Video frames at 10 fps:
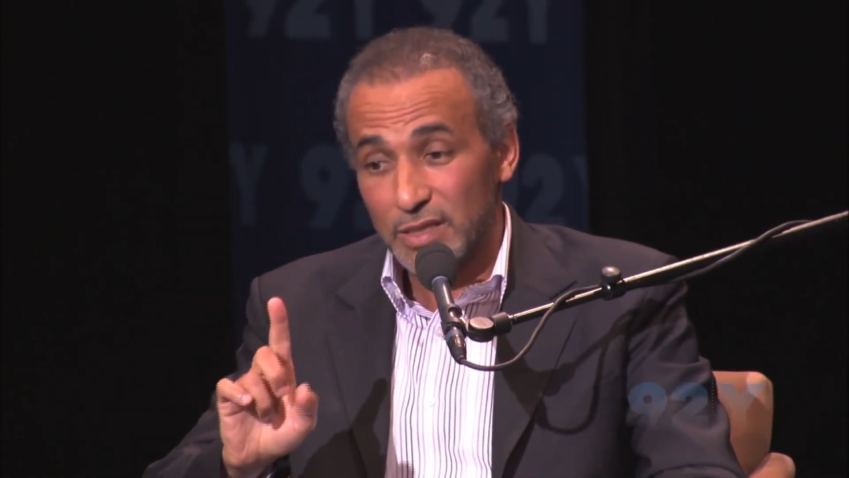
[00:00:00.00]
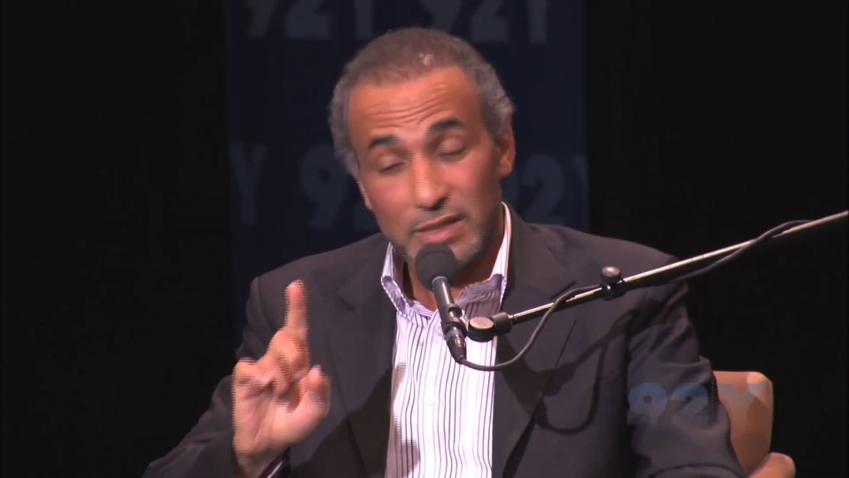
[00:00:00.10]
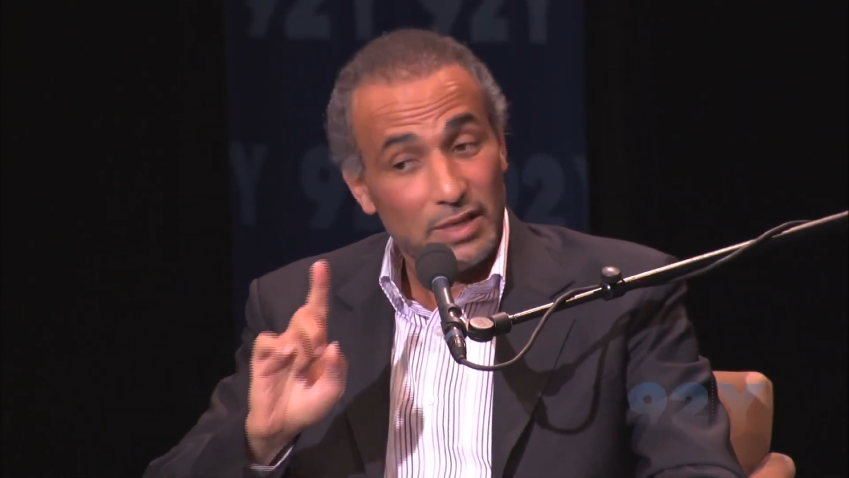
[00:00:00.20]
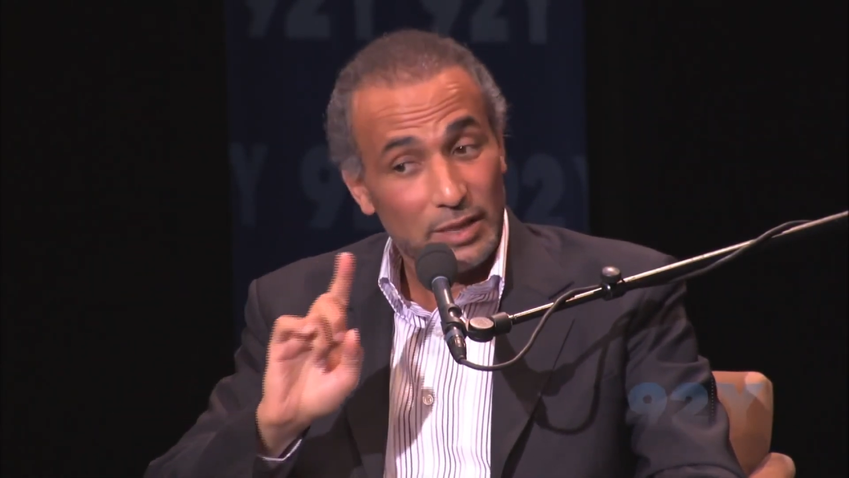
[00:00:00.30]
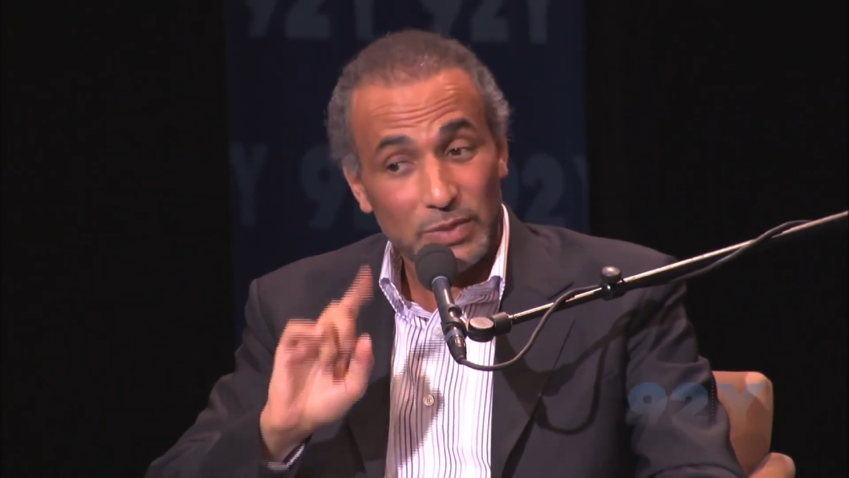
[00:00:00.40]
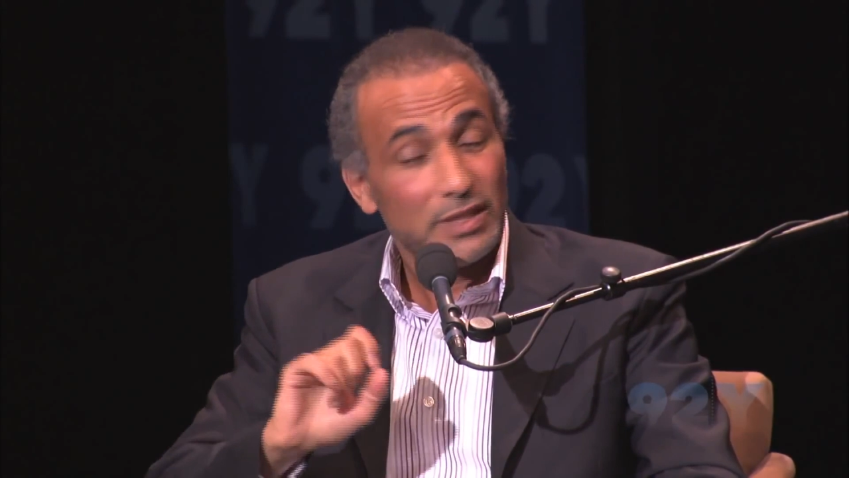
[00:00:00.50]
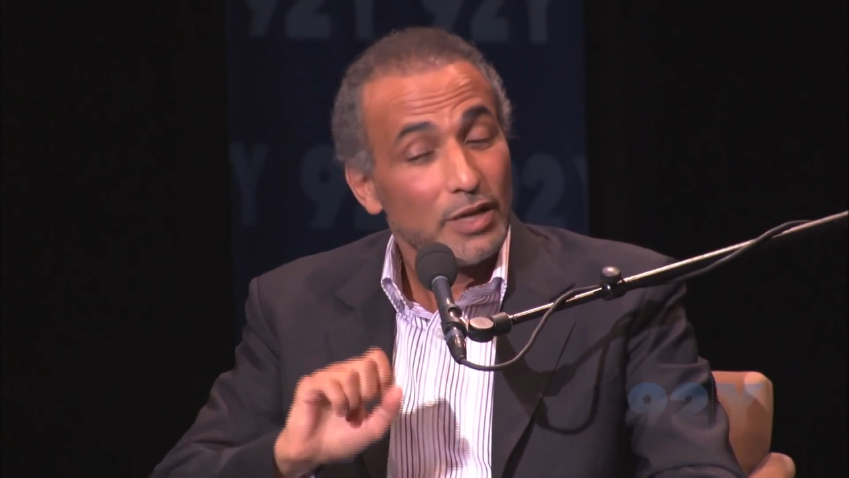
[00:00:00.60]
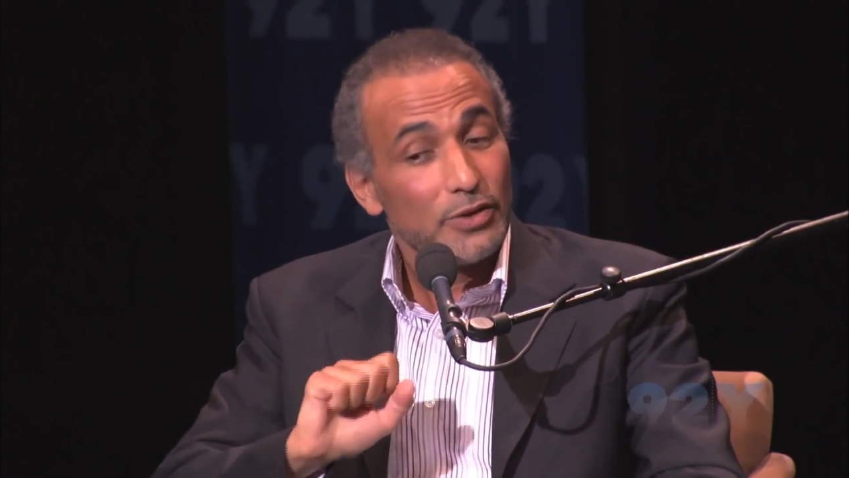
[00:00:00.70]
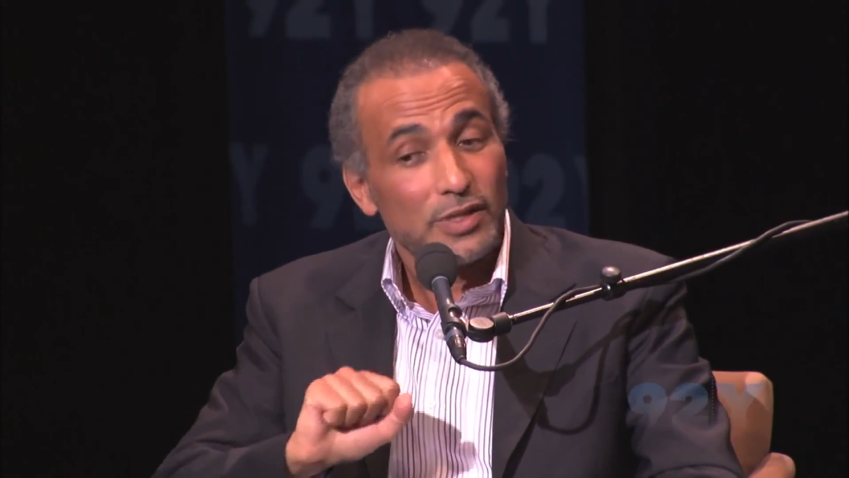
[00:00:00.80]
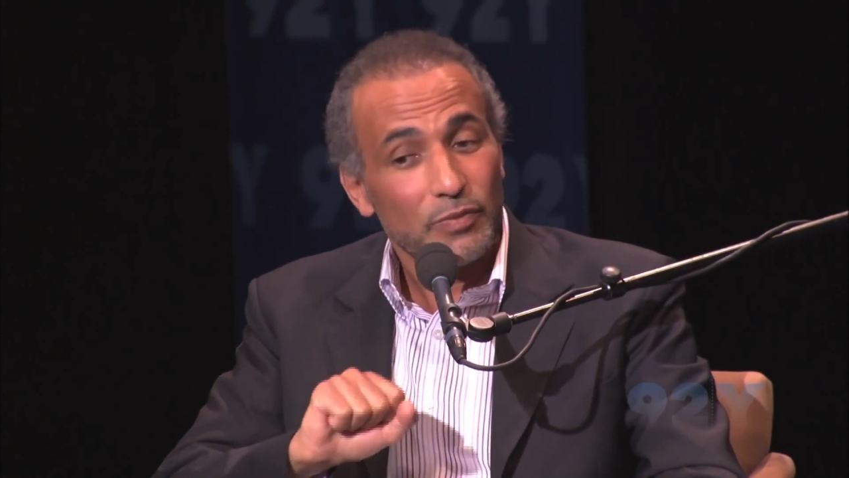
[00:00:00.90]
let me tell you
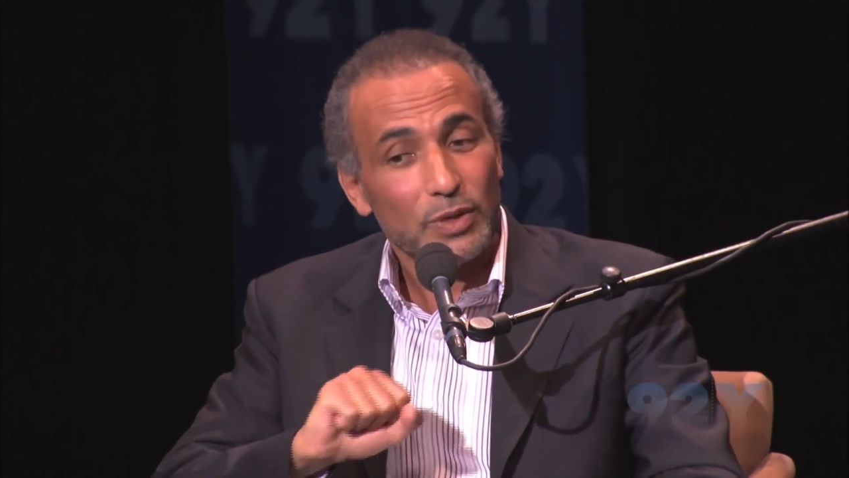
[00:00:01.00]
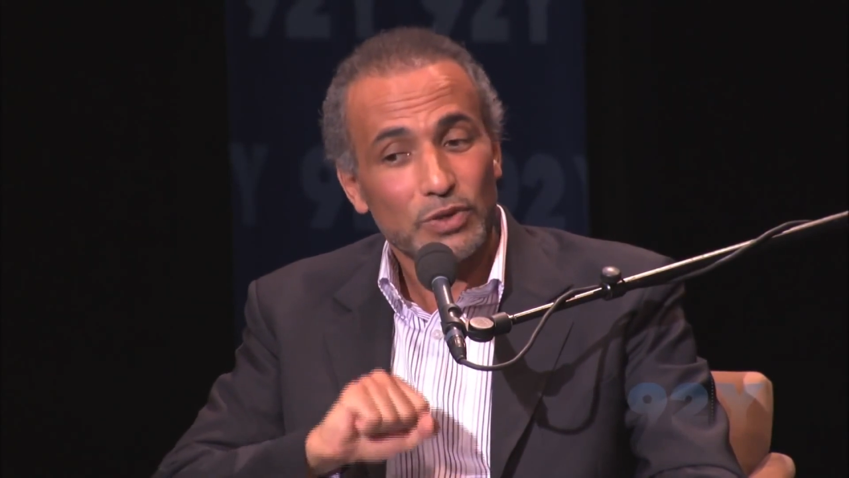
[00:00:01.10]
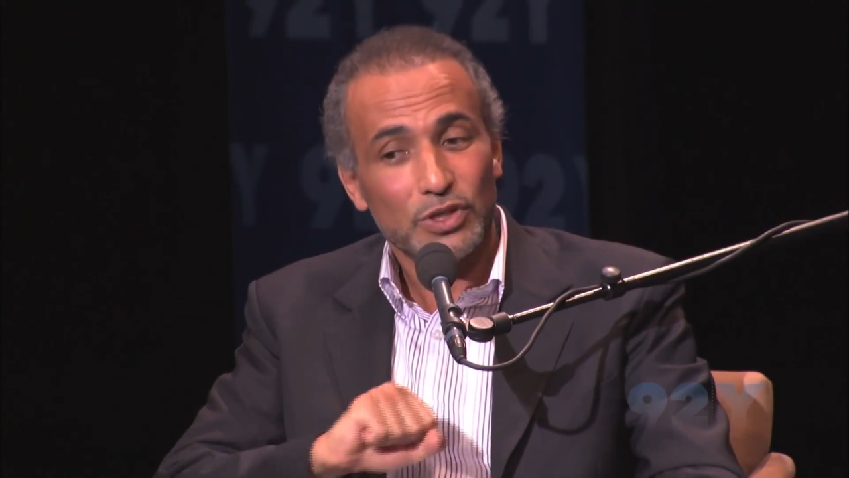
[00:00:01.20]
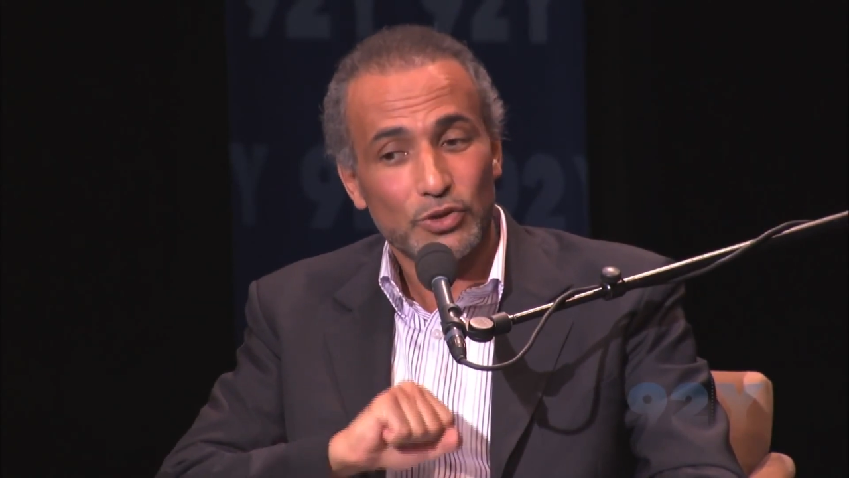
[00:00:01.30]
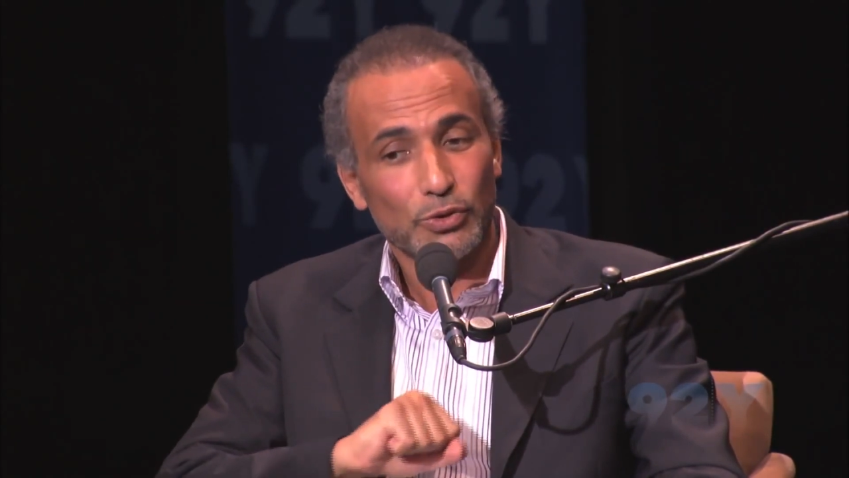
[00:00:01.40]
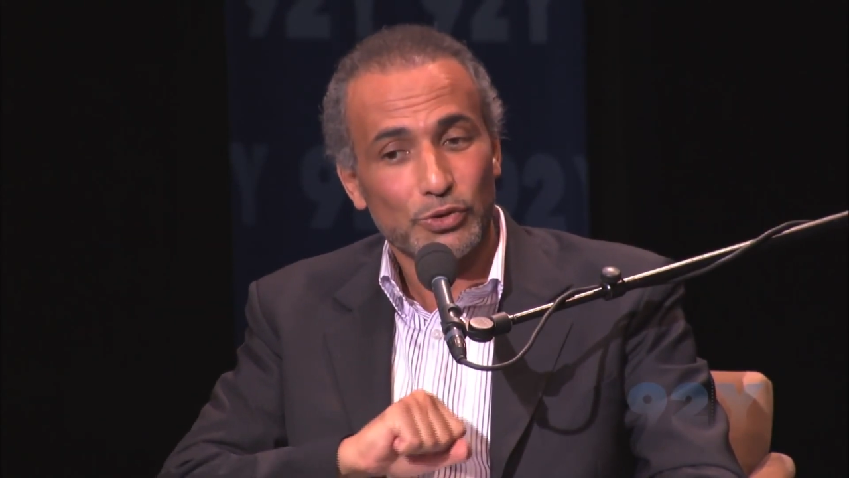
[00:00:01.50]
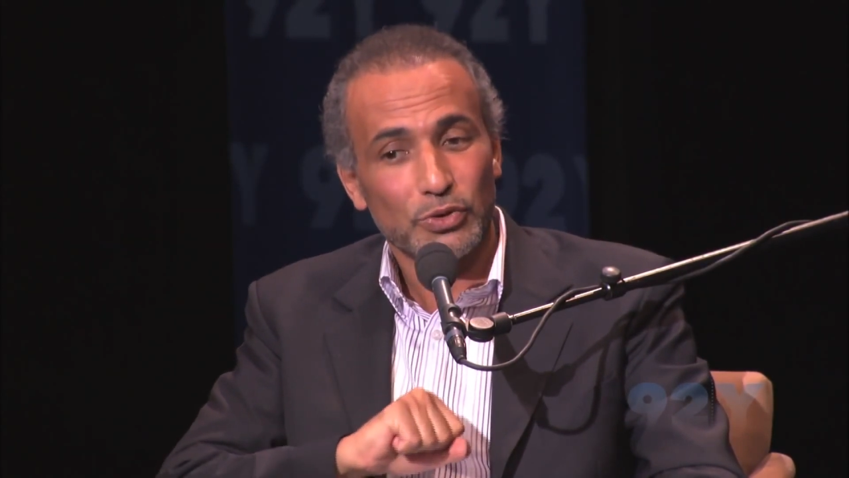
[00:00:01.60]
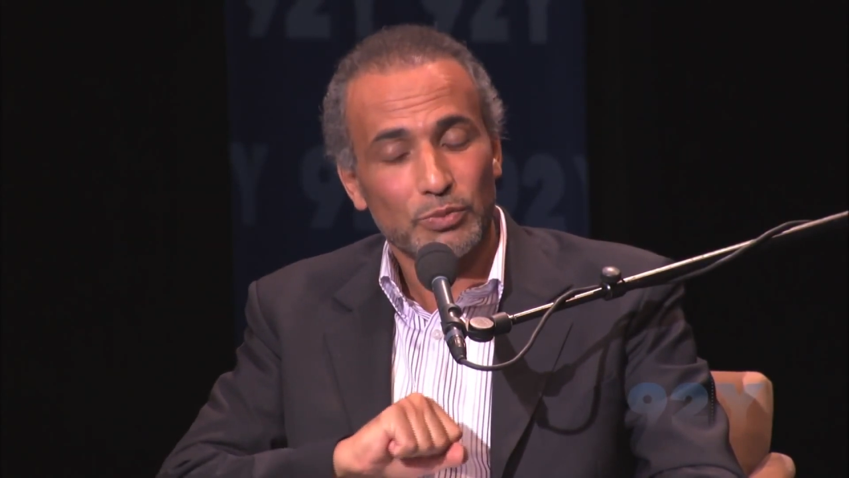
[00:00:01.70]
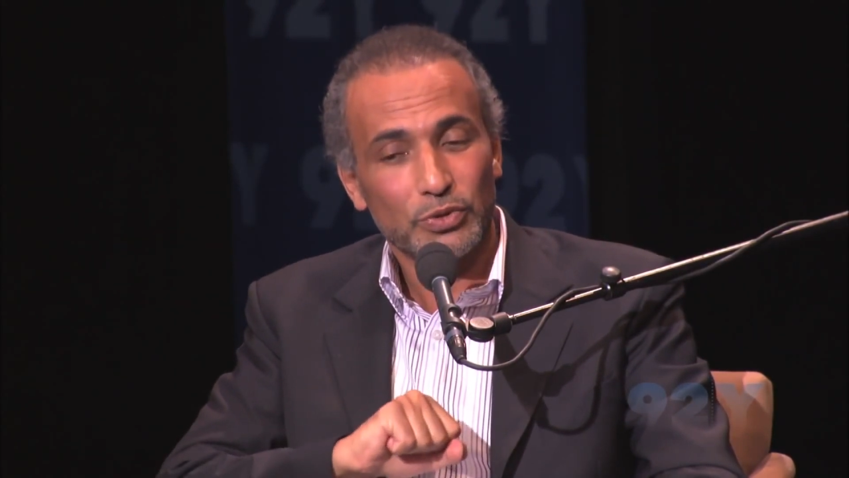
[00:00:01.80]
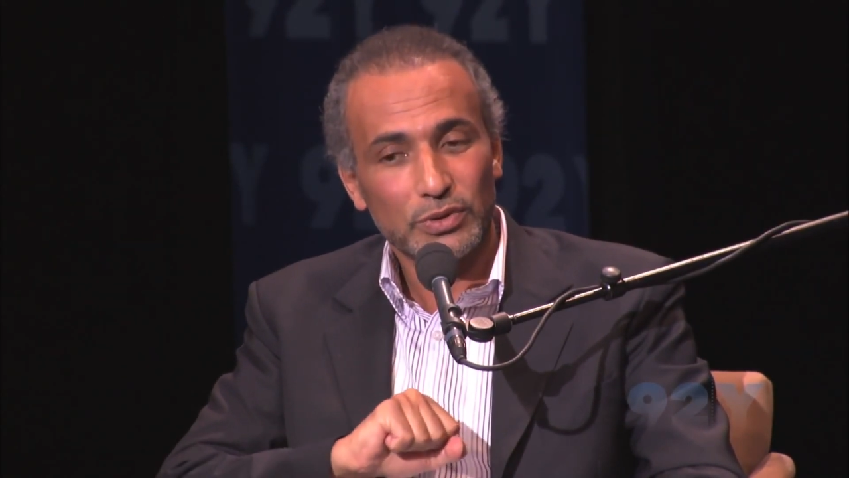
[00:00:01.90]
something which is also
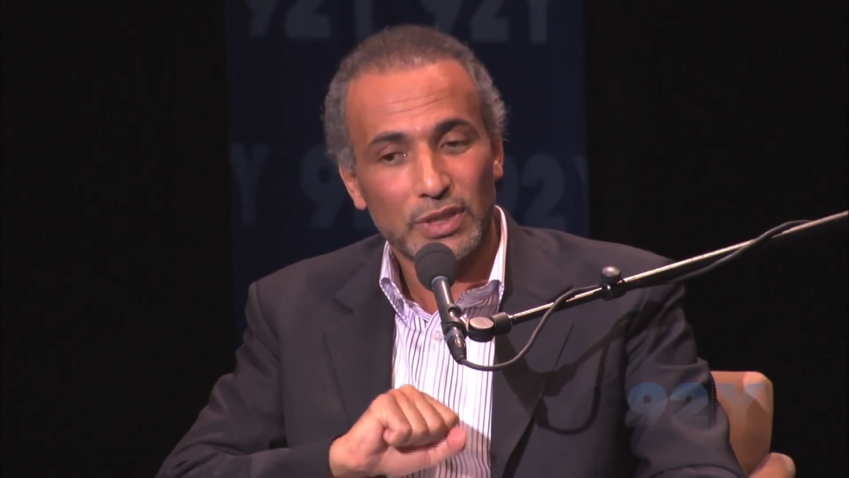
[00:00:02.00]
important.